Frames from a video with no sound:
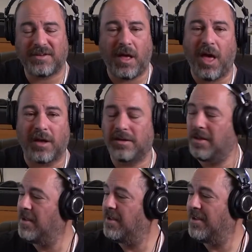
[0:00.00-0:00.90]

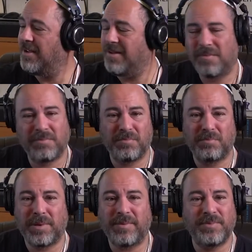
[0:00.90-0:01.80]

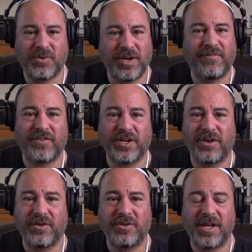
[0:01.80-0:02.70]
I'm doing it for
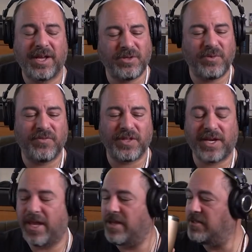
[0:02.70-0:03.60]
you. I do it for the
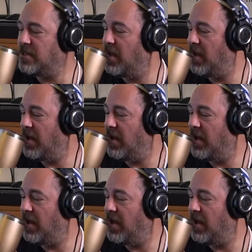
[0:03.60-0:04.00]
kids.